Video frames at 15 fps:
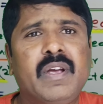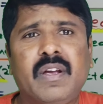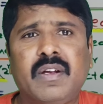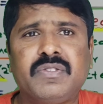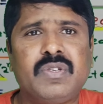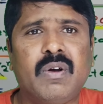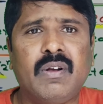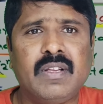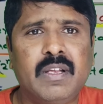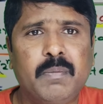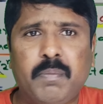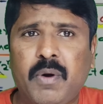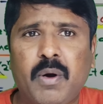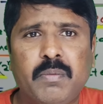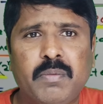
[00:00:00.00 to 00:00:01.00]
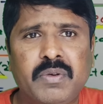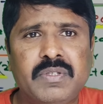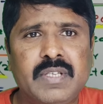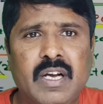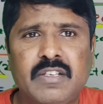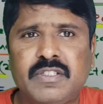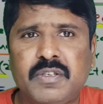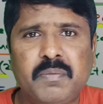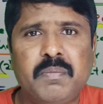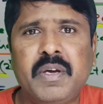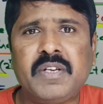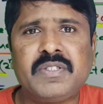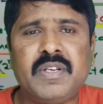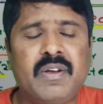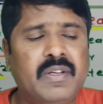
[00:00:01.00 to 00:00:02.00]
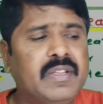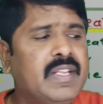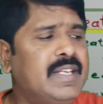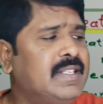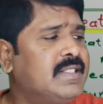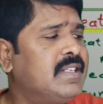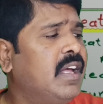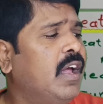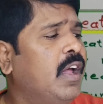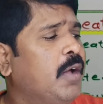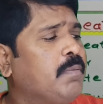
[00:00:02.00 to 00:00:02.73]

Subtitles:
We can solve the problems also based on this.